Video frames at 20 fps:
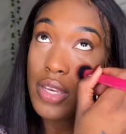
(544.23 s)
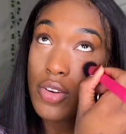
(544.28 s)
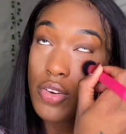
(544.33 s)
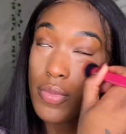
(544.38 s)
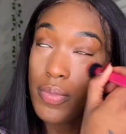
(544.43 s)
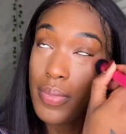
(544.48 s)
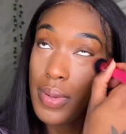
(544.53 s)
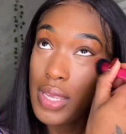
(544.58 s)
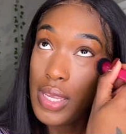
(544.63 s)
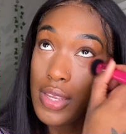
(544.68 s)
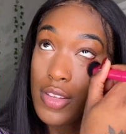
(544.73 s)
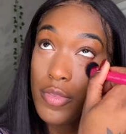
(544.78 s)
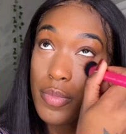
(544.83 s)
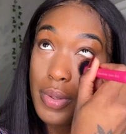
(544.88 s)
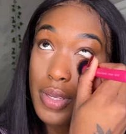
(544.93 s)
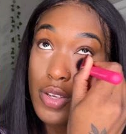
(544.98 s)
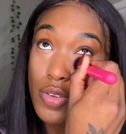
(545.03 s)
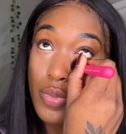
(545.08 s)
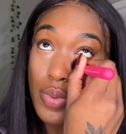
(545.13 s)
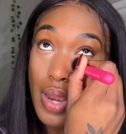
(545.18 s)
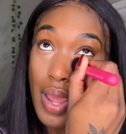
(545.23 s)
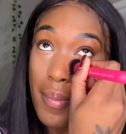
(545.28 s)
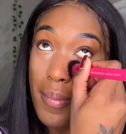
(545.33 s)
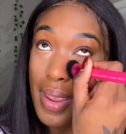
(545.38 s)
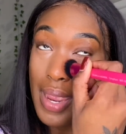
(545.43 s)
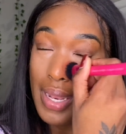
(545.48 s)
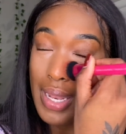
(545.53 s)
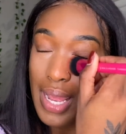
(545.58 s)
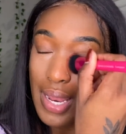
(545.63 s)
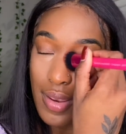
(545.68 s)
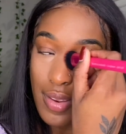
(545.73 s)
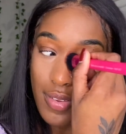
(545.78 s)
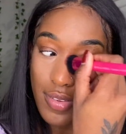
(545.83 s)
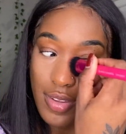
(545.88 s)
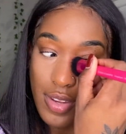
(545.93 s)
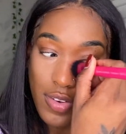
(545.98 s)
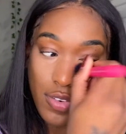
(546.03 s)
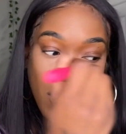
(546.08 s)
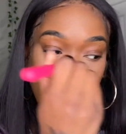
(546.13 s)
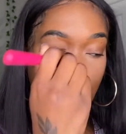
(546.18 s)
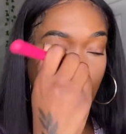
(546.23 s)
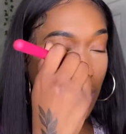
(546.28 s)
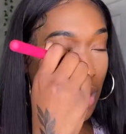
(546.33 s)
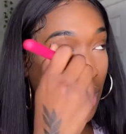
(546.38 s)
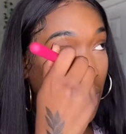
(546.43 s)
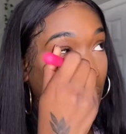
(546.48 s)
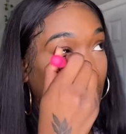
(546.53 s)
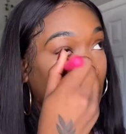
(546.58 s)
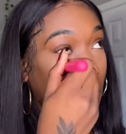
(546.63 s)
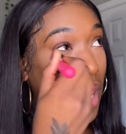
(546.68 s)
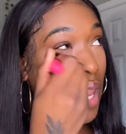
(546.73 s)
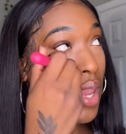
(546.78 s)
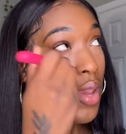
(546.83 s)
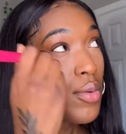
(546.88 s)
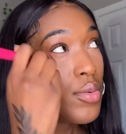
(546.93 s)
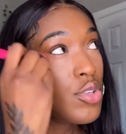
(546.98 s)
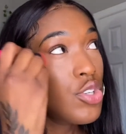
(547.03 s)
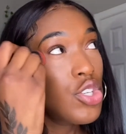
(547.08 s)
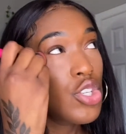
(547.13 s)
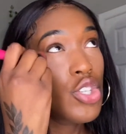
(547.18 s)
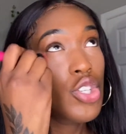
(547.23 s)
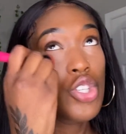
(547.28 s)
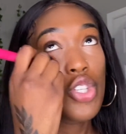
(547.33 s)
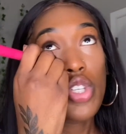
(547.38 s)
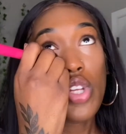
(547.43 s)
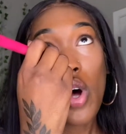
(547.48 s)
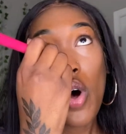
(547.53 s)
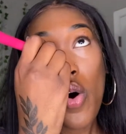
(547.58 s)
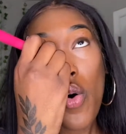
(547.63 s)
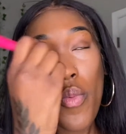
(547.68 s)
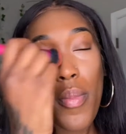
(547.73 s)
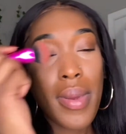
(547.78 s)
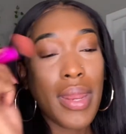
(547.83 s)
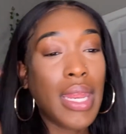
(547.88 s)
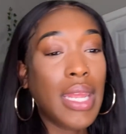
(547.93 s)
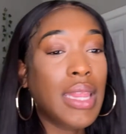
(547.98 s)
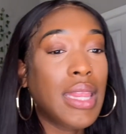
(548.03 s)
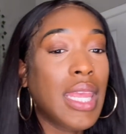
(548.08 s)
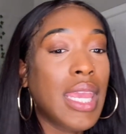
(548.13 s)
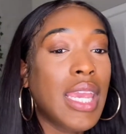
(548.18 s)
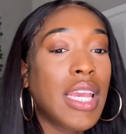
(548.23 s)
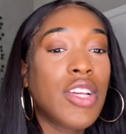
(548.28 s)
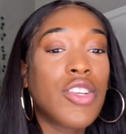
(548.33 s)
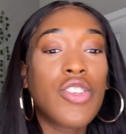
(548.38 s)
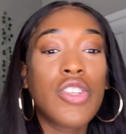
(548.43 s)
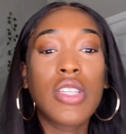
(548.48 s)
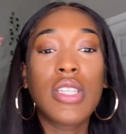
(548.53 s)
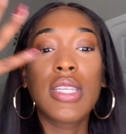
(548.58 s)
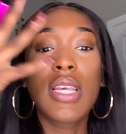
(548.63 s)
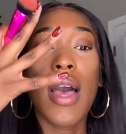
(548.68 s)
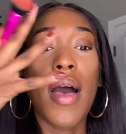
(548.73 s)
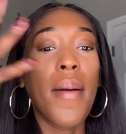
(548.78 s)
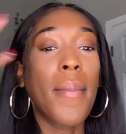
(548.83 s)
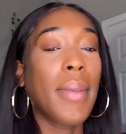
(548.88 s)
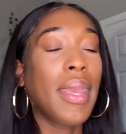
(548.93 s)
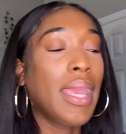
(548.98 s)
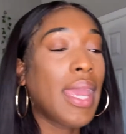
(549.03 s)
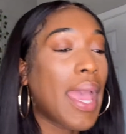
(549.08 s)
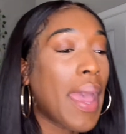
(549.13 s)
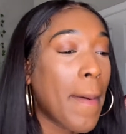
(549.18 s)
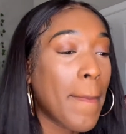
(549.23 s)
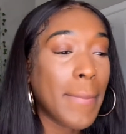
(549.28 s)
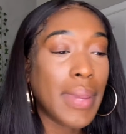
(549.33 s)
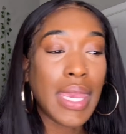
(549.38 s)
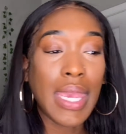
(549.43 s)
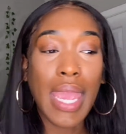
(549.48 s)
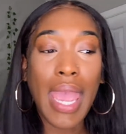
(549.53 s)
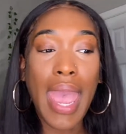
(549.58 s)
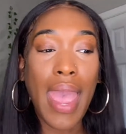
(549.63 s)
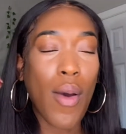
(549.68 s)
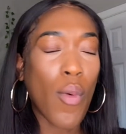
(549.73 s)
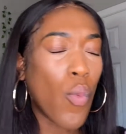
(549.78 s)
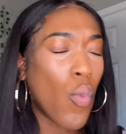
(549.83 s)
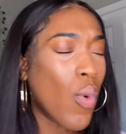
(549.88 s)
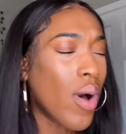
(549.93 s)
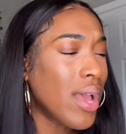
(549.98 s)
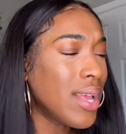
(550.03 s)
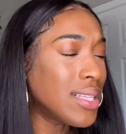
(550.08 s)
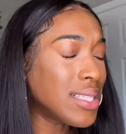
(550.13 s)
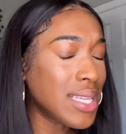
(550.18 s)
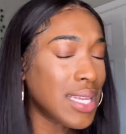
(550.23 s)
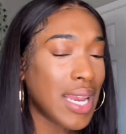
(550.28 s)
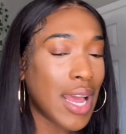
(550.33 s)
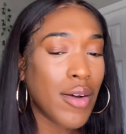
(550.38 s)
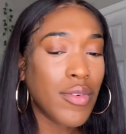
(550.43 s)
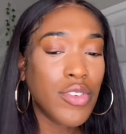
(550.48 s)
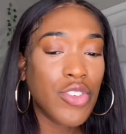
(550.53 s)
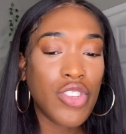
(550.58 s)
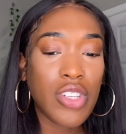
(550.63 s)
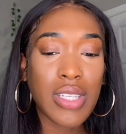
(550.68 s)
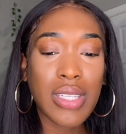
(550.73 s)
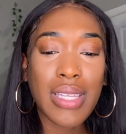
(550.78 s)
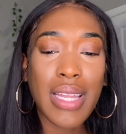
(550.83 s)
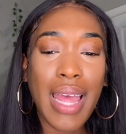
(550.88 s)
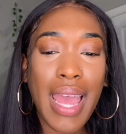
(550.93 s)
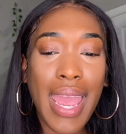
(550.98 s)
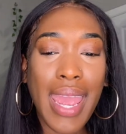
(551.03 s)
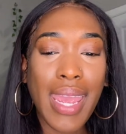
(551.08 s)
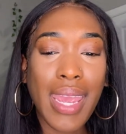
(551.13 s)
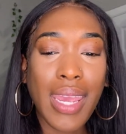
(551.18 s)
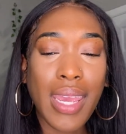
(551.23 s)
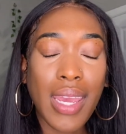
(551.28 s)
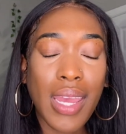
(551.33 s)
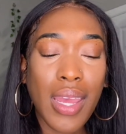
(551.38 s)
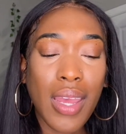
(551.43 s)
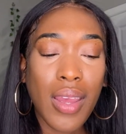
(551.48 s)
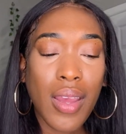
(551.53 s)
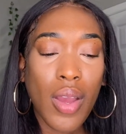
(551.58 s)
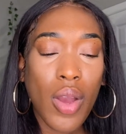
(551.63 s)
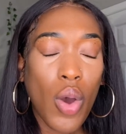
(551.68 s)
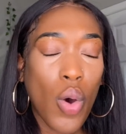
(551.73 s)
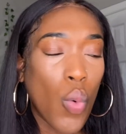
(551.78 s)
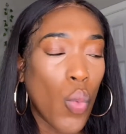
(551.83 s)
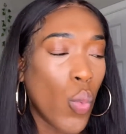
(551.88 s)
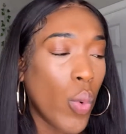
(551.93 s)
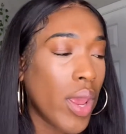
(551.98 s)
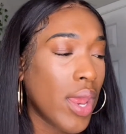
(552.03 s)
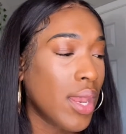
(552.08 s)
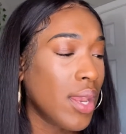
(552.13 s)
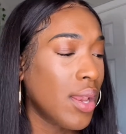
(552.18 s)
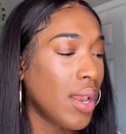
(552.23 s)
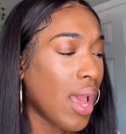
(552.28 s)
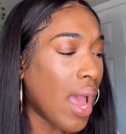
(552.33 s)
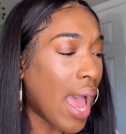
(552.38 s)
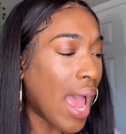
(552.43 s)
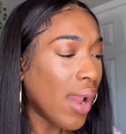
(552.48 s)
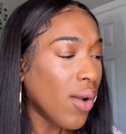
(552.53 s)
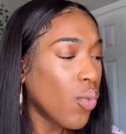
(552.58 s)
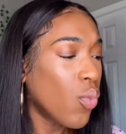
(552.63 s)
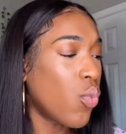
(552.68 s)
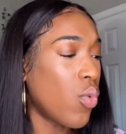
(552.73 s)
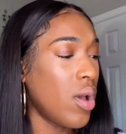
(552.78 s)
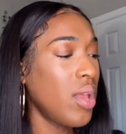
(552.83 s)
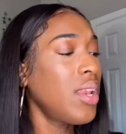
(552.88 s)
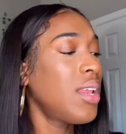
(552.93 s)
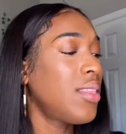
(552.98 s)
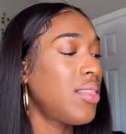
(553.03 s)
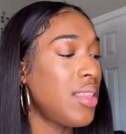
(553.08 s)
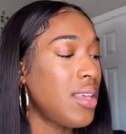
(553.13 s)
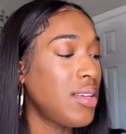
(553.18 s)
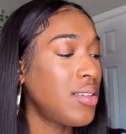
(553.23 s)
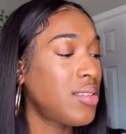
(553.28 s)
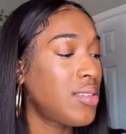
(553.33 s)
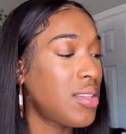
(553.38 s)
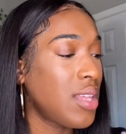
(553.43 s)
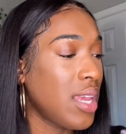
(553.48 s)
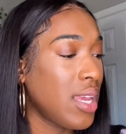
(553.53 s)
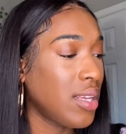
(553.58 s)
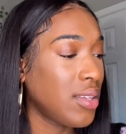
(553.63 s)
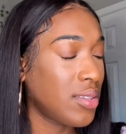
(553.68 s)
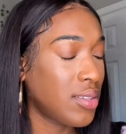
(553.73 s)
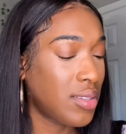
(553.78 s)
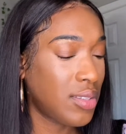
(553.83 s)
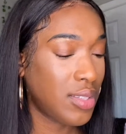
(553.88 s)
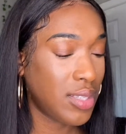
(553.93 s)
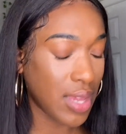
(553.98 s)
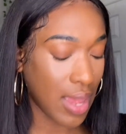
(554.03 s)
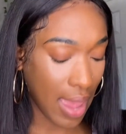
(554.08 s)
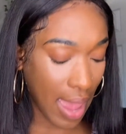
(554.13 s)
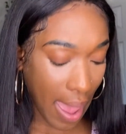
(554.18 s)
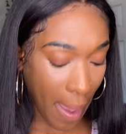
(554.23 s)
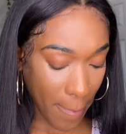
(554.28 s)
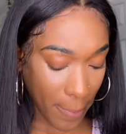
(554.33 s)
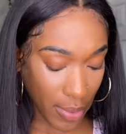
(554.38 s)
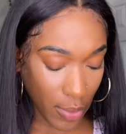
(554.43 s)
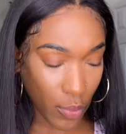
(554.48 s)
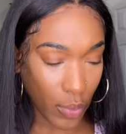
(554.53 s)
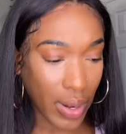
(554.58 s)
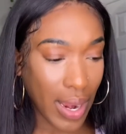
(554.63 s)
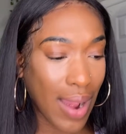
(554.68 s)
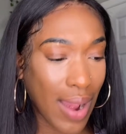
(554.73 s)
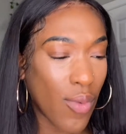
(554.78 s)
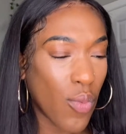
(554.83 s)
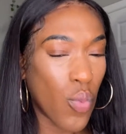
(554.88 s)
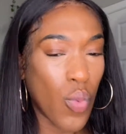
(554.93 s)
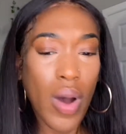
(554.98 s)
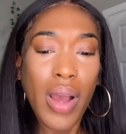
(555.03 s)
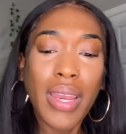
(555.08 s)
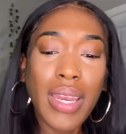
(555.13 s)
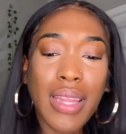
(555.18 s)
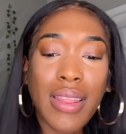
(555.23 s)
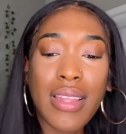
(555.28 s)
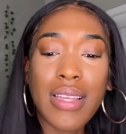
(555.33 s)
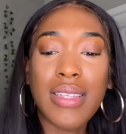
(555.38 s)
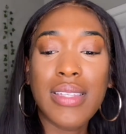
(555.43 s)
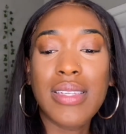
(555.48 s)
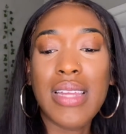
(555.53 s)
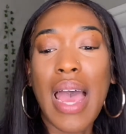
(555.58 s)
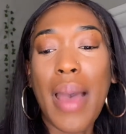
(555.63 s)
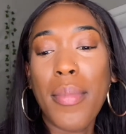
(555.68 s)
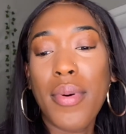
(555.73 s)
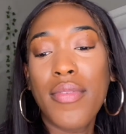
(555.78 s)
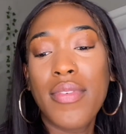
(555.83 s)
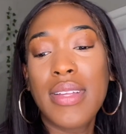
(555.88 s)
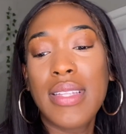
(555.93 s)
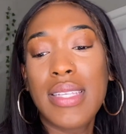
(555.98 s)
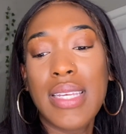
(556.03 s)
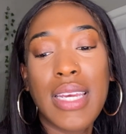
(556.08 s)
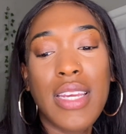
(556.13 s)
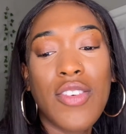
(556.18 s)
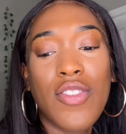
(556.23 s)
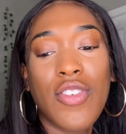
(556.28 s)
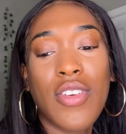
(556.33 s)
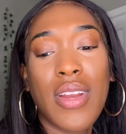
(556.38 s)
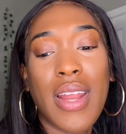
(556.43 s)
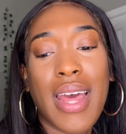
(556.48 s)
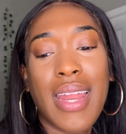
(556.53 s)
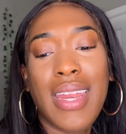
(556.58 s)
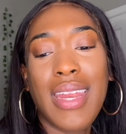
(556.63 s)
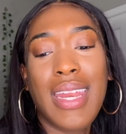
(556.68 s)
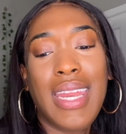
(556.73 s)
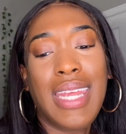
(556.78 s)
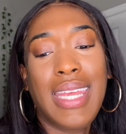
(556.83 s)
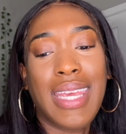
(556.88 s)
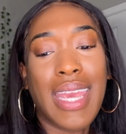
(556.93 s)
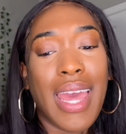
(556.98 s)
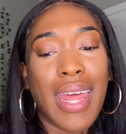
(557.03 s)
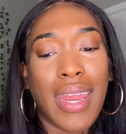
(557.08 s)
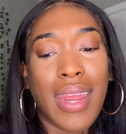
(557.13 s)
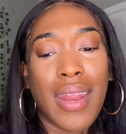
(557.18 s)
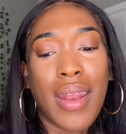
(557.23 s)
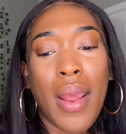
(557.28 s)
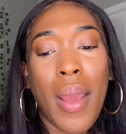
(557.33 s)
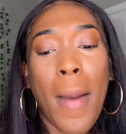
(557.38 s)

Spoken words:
your peace. Because when I made that decision, it was just so many things just coming at me at once. And I was just like, when I wanted these things to happen, when I wanted this type of attention, I didn't get it.